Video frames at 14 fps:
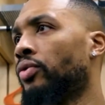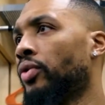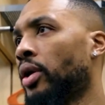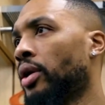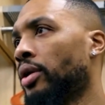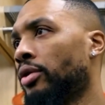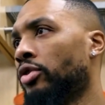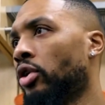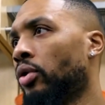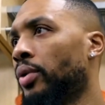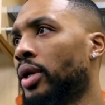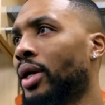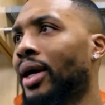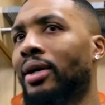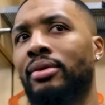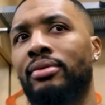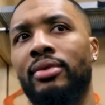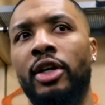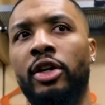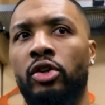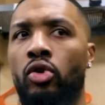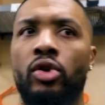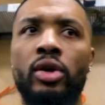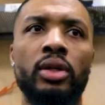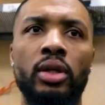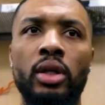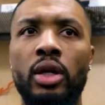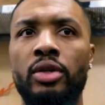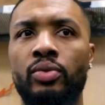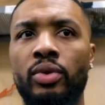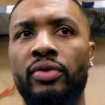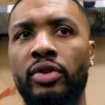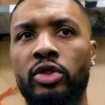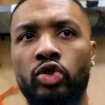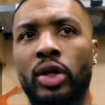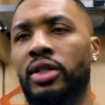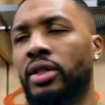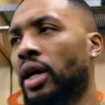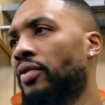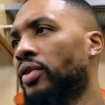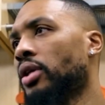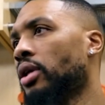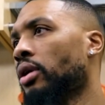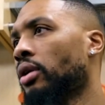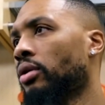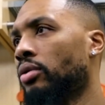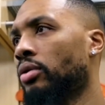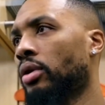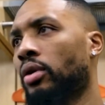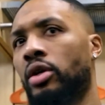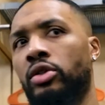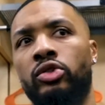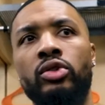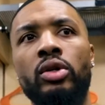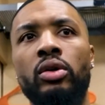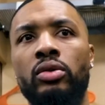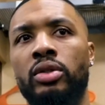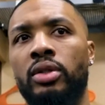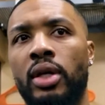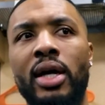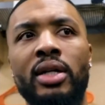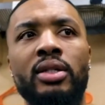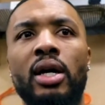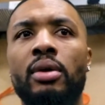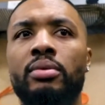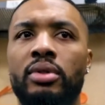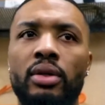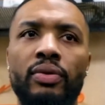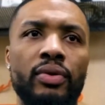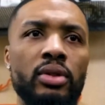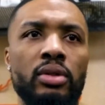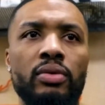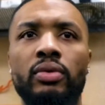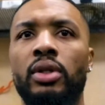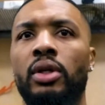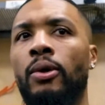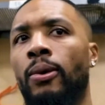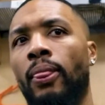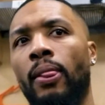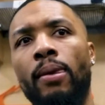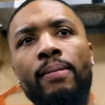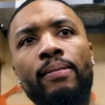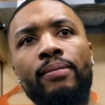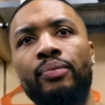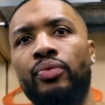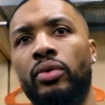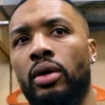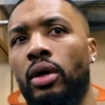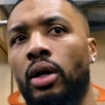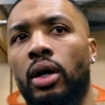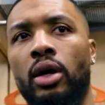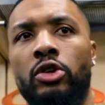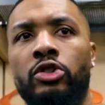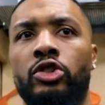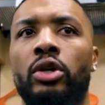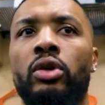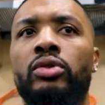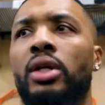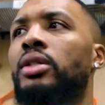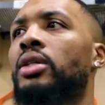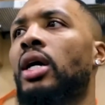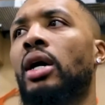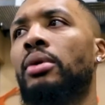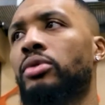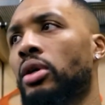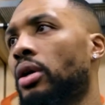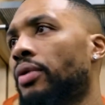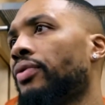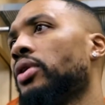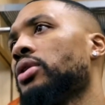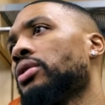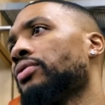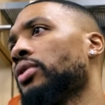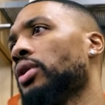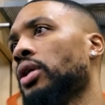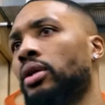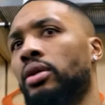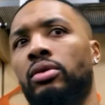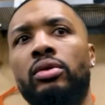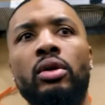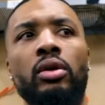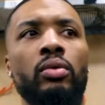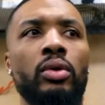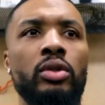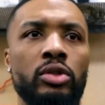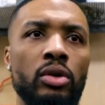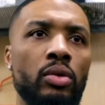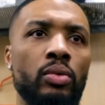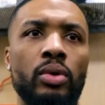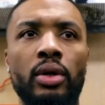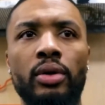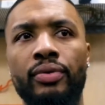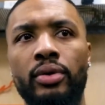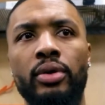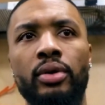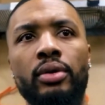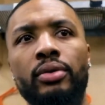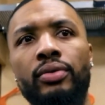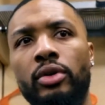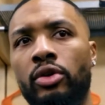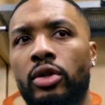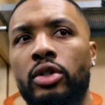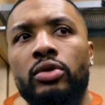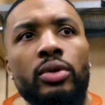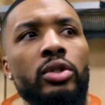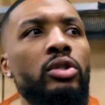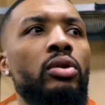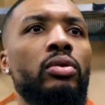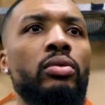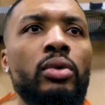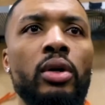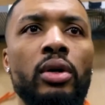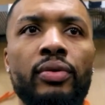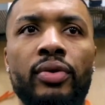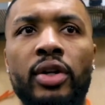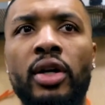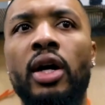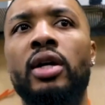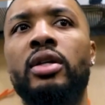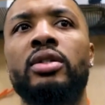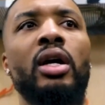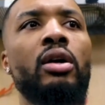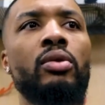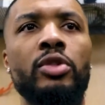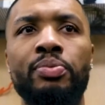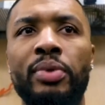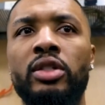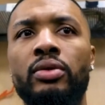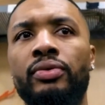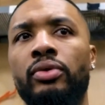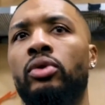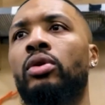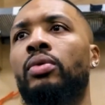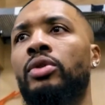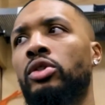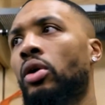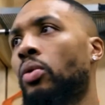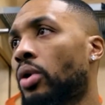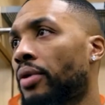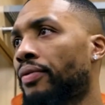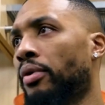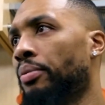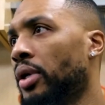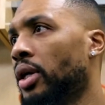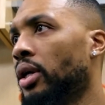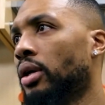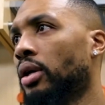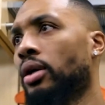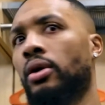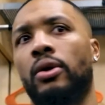And you know, we're not ignoring things. We've addressed everything. You know, our struggles at times defensively uh, our struggles at times offensively. You know, what's going to work for, for Khris? What's going to work for Giannis? How do we space the floor? What's going to work for me?